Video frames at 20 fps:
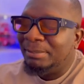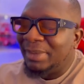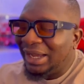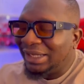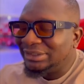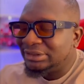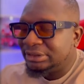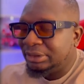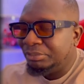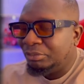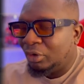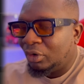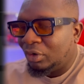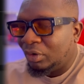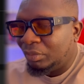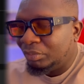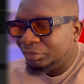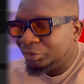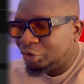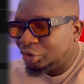
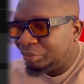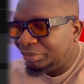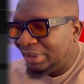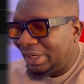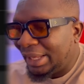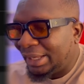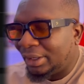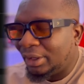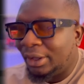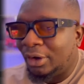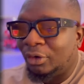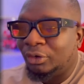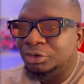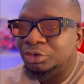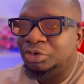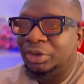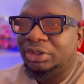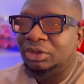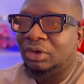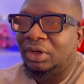maximum should be like
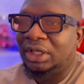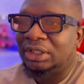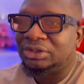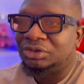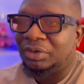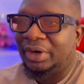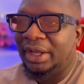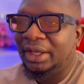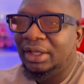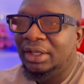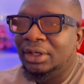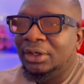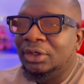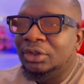$100, right?